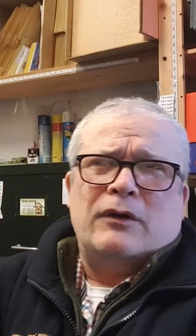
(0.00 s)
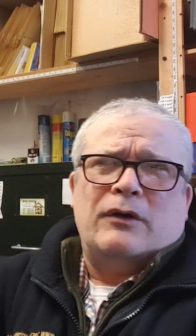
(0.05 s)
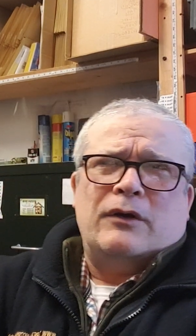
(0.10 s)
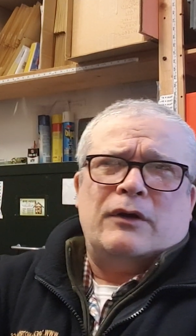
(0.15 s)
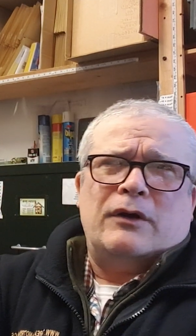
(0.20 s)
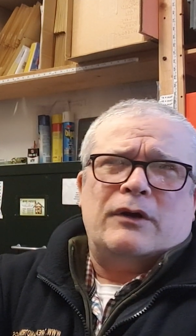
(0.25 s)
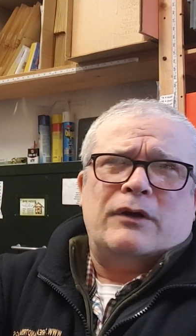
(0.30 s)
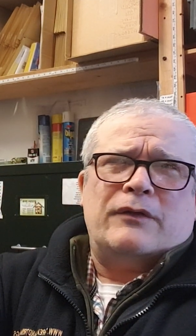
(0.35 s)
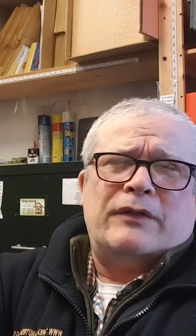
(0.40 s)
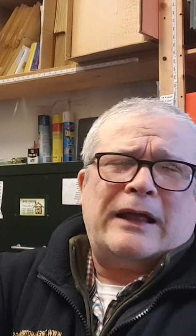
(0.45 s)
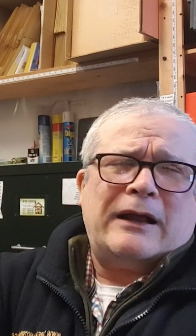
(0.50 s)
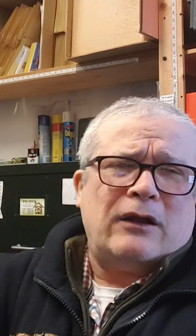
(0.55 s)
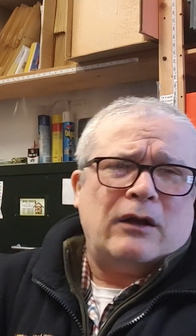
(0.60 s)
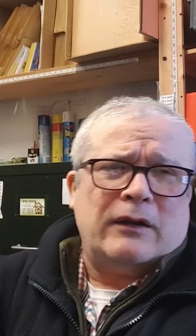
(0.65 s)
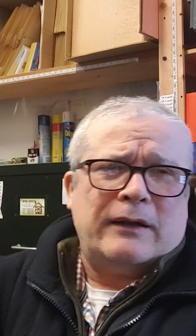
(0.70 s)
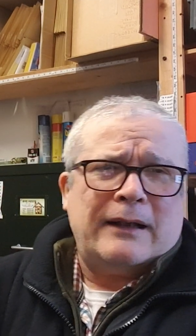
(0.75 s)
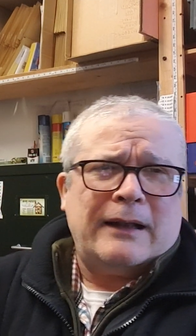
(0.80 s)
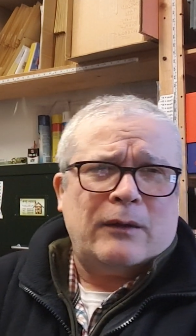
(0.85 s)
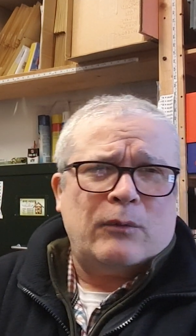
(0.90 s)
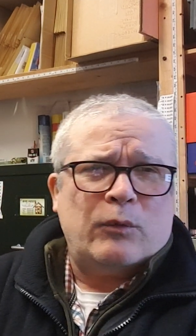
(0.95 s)
kind
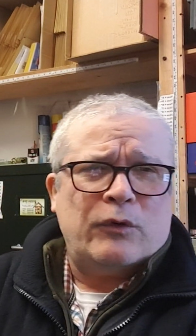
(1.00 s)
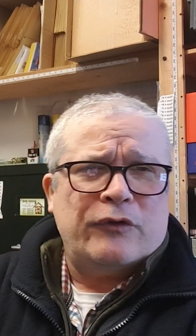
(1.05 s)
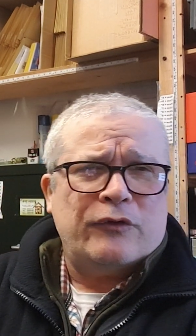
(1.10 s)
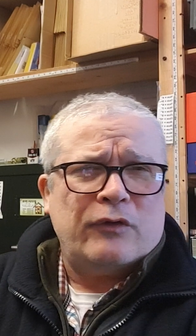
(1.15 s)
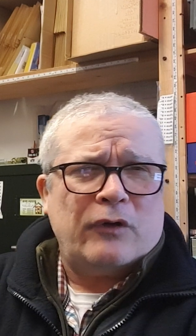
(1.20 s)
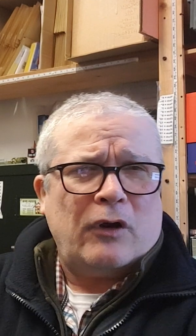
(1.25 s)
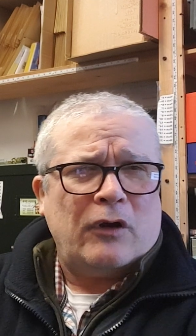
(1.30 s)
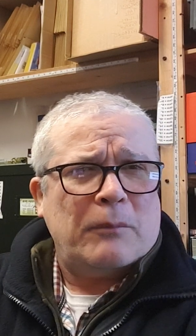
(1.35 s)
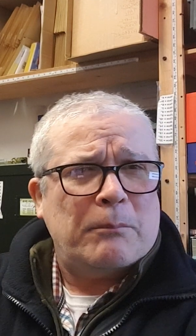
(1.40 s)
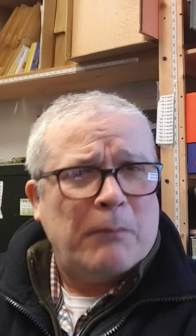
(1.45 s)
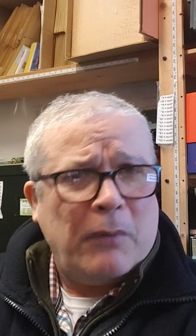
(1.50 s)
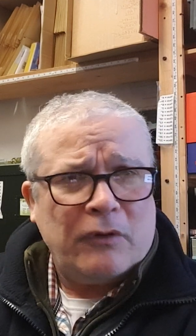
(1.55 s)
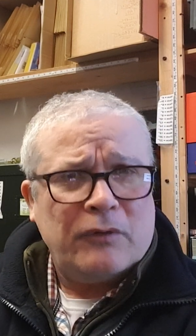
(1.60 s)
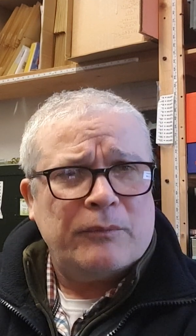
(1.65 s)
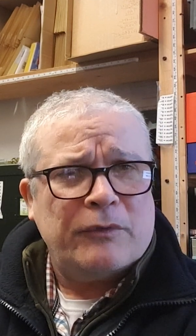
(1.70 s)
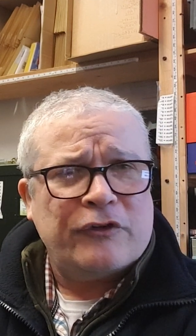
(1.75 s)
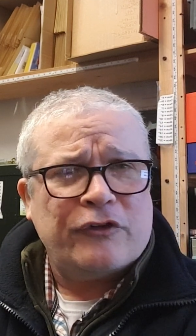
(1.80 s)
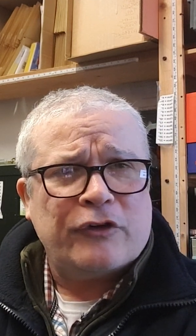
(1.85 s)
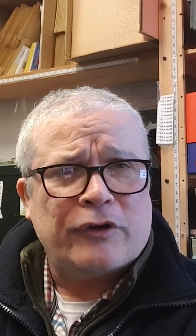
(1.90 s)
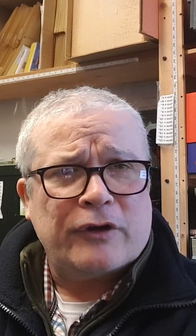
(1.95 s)
of language on a modern
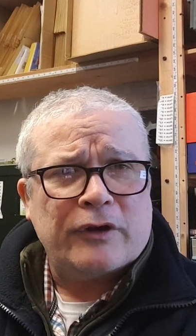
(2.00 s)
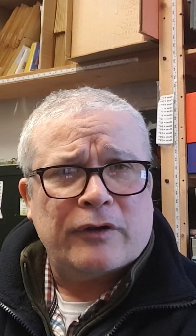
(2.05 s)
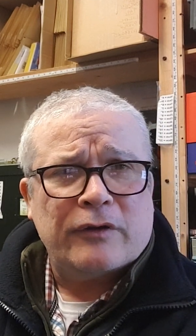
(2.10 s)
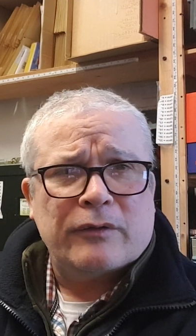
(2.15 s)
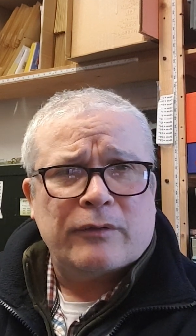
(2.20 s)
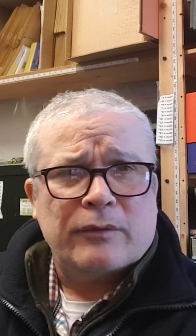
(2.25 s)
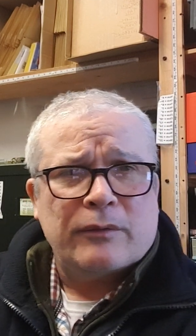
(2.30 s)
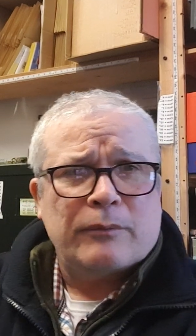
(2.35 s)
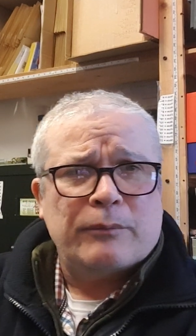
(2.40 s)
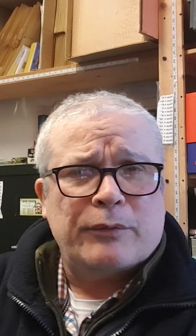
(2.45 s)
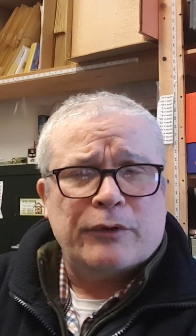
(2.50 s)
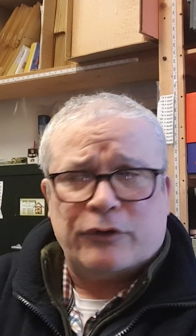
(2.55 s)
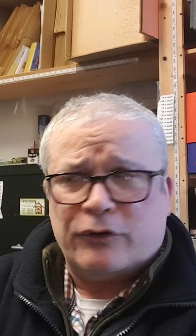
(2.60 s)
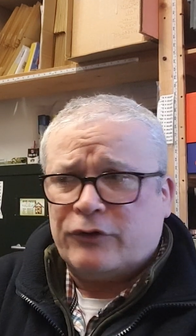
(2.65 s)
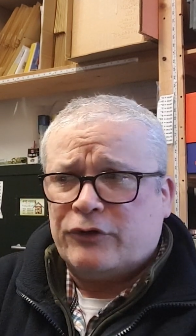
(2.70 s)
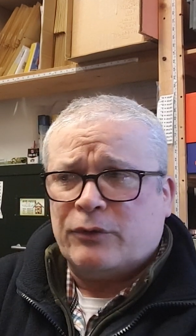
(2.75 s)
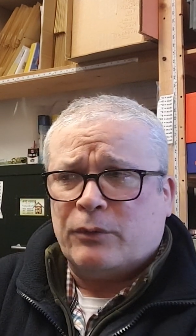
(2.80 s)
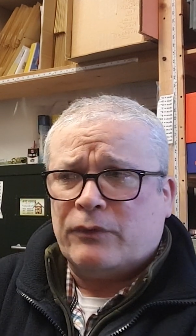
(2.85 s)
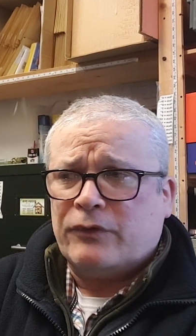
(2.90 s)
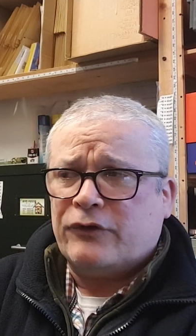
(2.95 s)
machine, but you
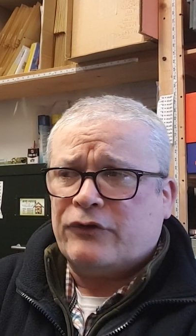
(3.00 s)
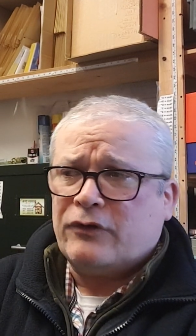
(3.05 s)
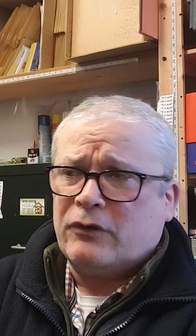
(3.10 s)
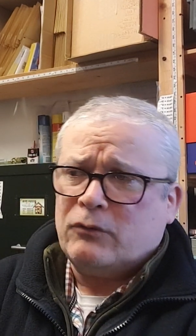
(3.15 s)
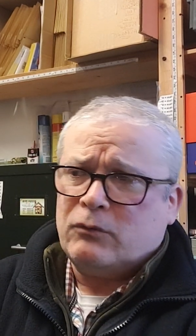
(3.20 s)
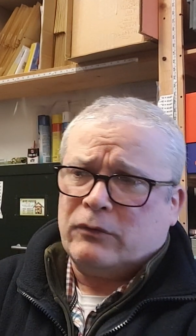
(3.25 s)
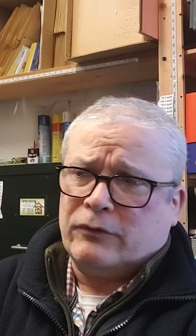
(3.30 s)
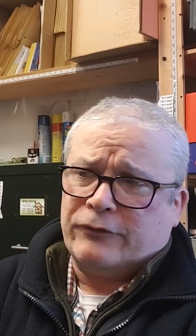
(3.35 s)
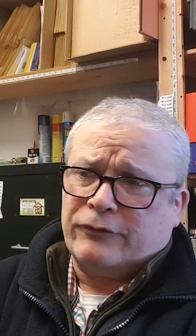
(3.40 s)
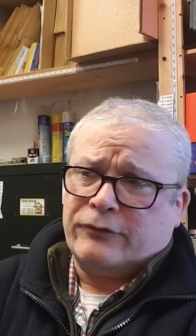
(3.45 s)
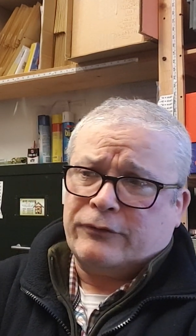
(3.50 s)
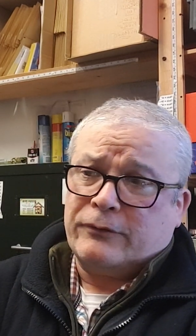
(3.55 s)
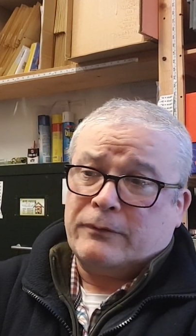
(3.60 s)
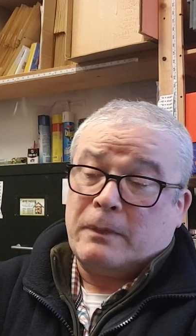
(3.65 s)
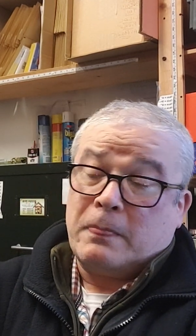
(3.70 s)
do on these old ones.